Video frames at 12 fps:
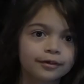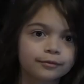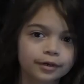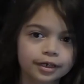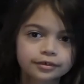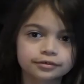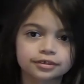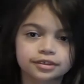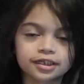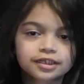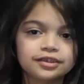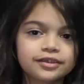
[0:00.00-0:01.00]
we're going
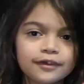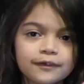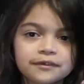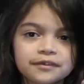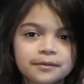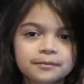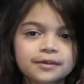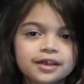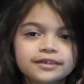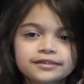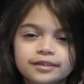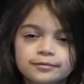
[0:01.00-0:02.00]
to do some,
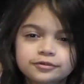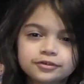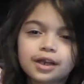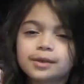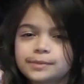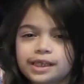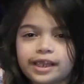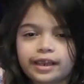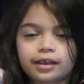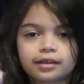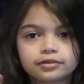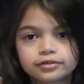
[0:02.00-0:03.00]
some drumming,
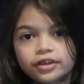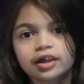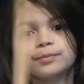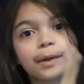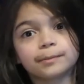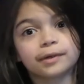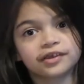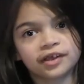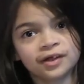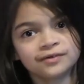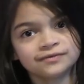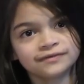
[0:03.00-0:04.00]
just by
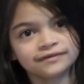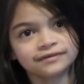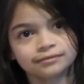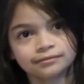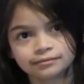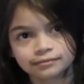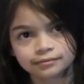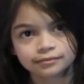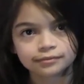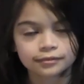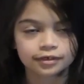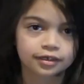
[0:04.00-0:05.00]
myself. Do you want me to
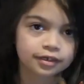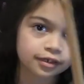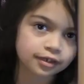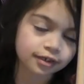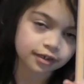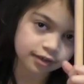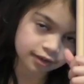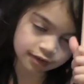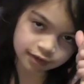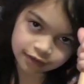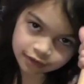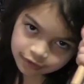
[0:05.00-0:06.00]
teach you how to play?
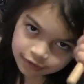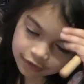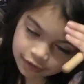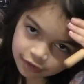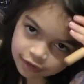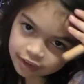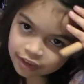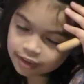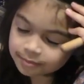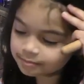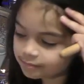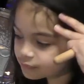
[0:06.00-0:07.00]

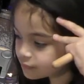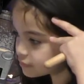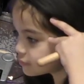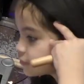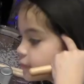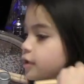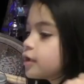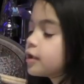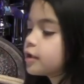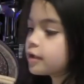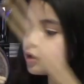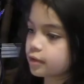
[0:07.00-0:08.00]
Um, do you know that you
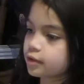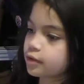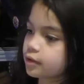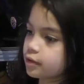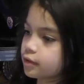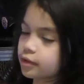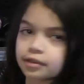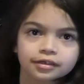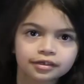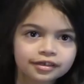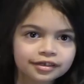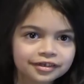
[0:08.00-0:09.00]
have a chocolate
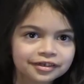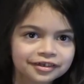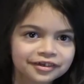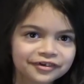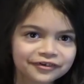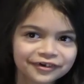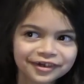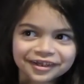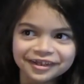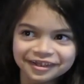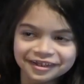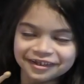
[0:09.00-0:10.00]
mustache? What?
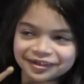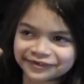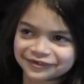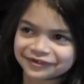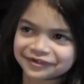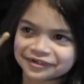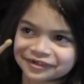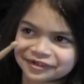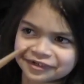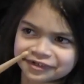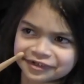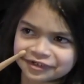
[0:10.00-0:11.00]
You have a chocolate
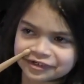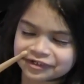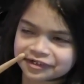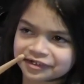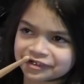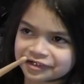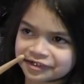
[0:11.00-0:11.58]
mustache.